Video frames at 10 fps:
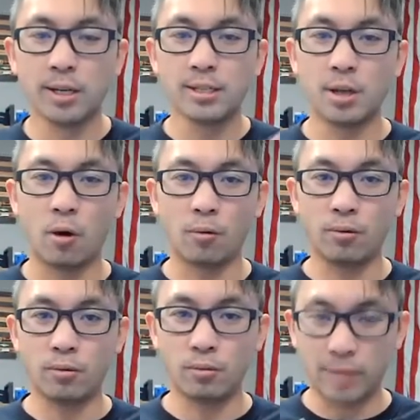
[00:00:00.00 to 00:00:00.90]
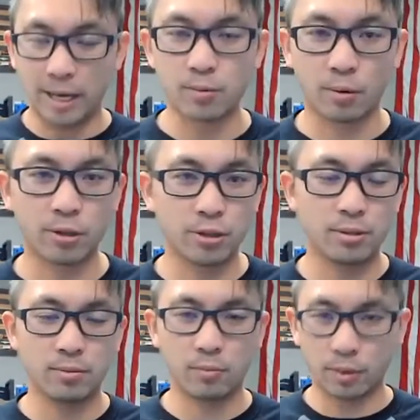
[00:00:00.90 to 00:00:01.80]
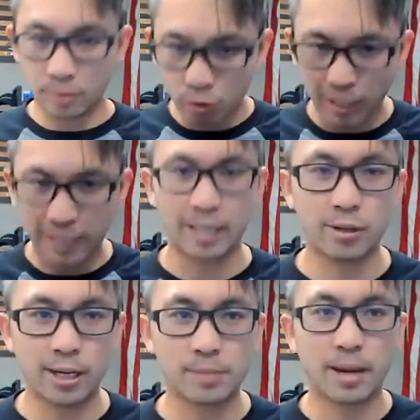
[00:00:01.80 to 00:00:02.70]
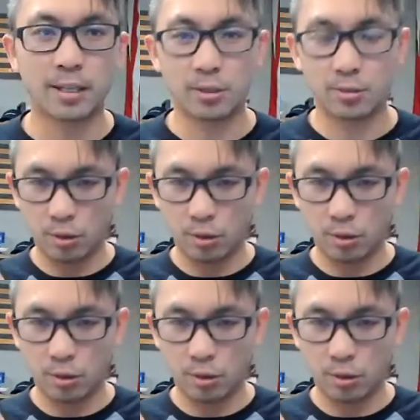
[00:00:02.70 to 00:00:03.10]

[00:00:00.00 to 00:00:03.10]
So that's where we're trying to get you guys back to.